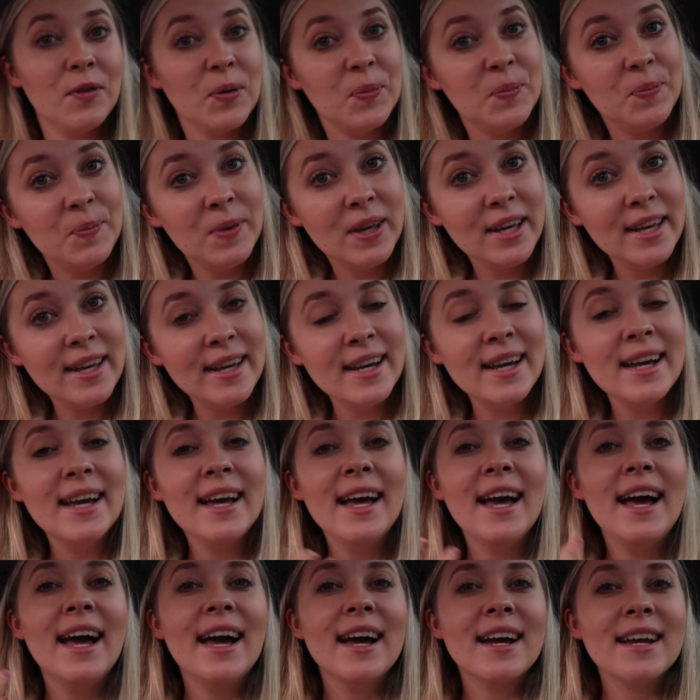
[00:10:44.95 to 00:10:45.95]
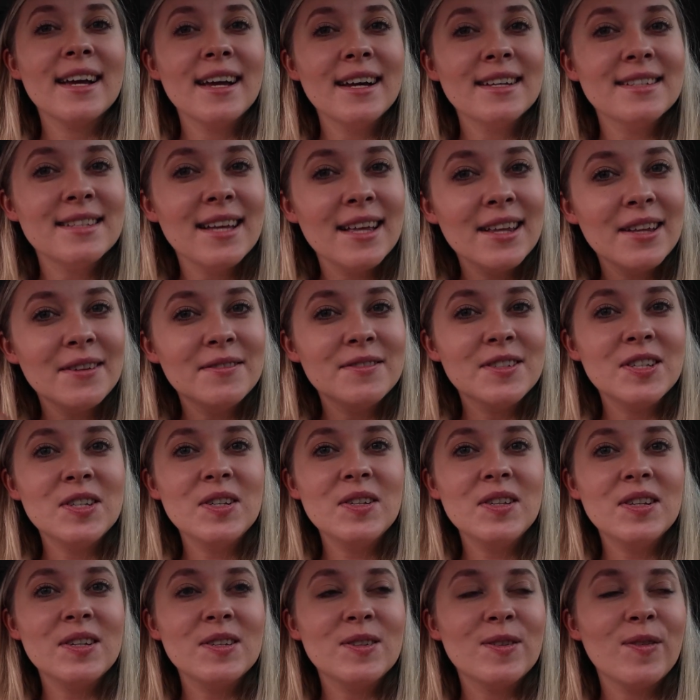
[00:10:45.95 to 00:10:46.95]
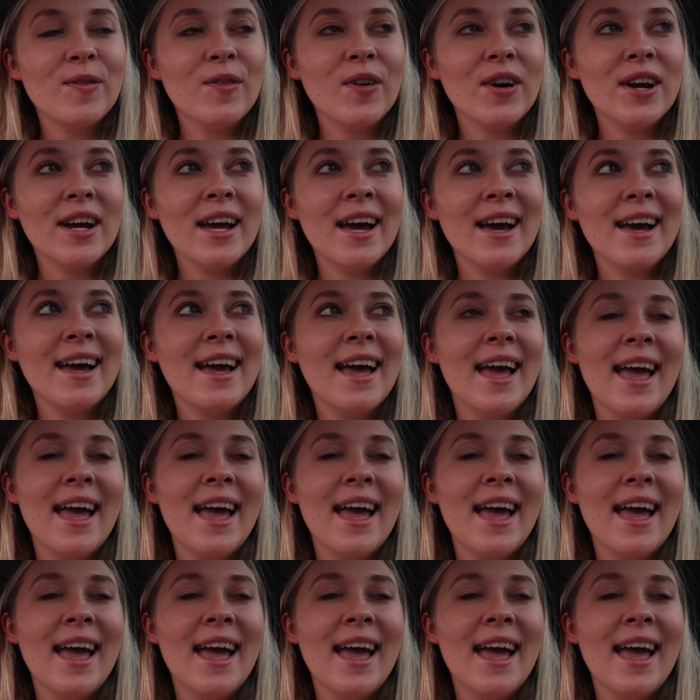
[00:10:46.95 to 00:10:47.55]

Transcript: from me because I love to do those for you.